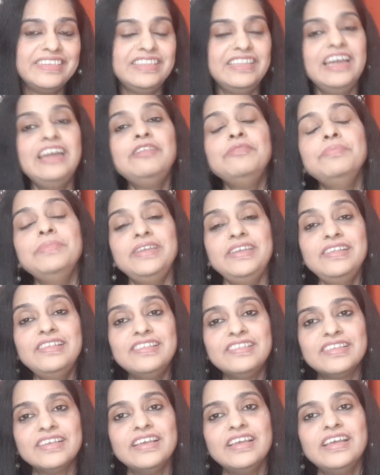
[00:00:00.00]
That
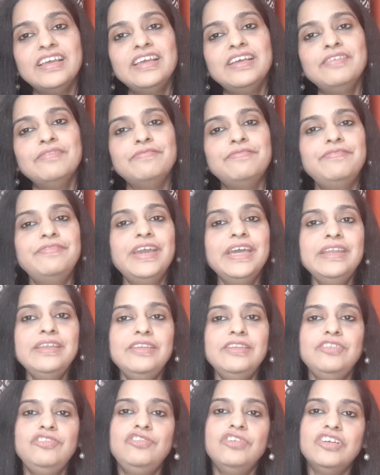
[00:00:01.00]
means
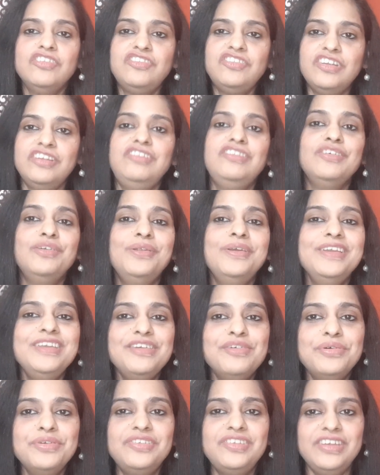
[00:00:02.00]
when you are scheduling
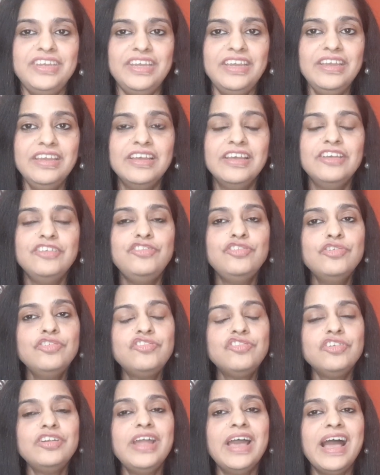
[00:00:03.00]
your day, you
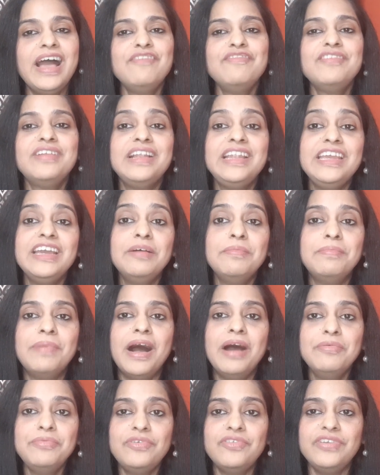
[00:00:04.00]
should have clear
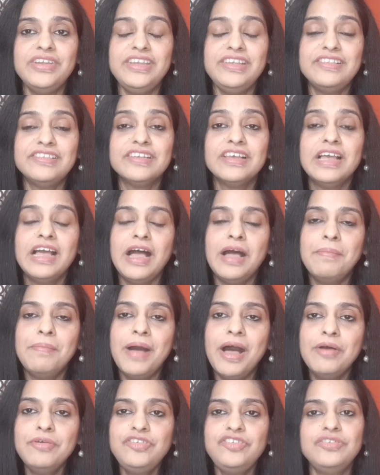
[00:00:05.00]
boundaries
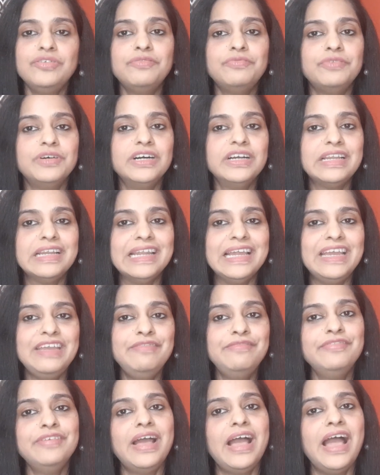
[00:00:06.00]
about your work
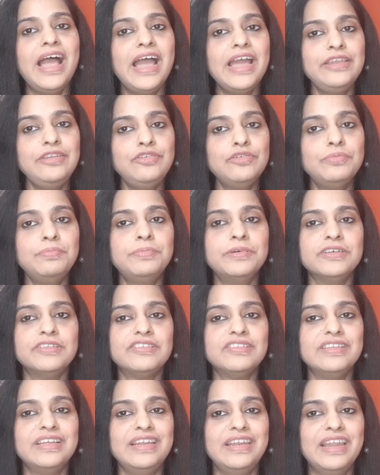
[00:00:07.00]
life and your
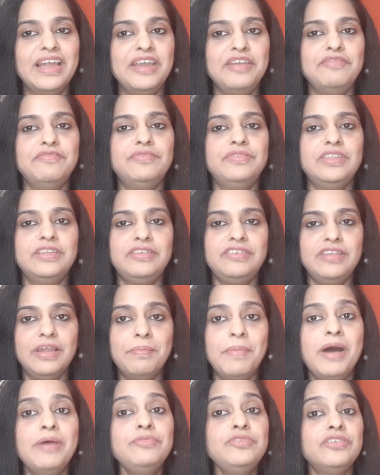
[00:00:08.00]
personal life, the
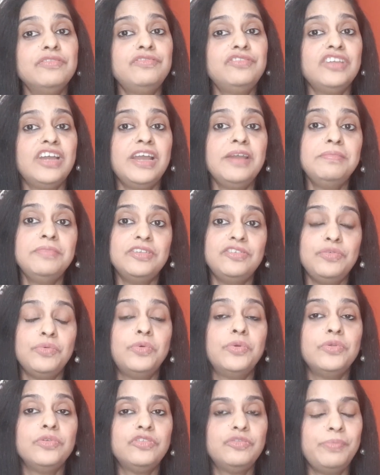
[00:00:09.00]
amount of time that you
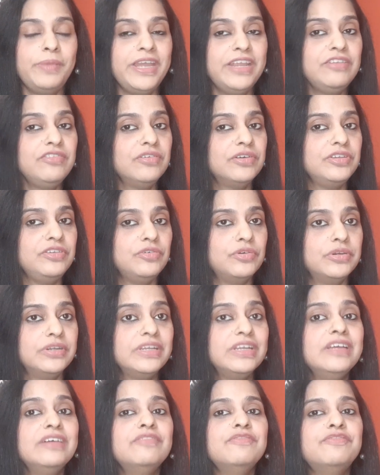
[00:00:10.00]
want to spend on your
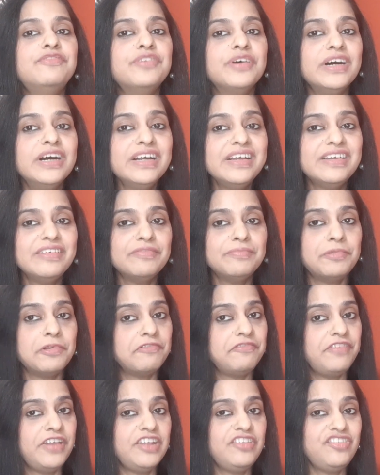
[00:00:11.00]
work,
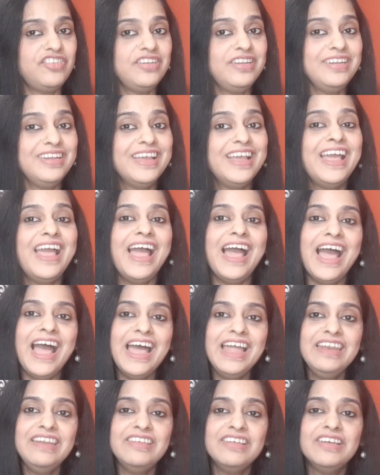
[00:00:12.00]
profession,
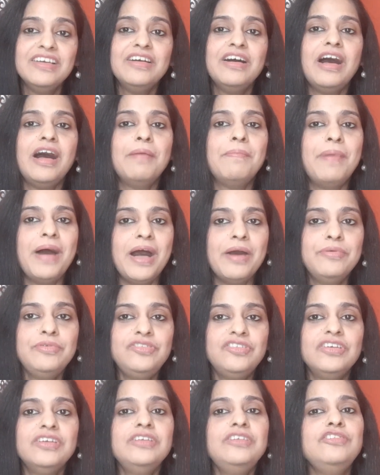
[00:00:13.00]
and
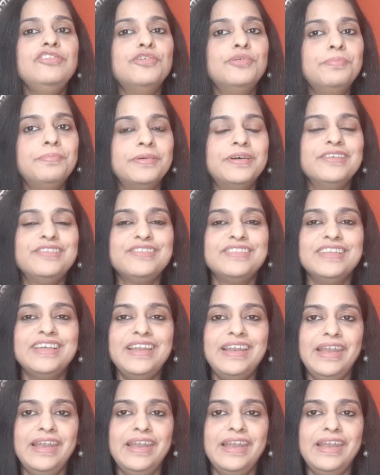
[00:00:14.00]
about your personal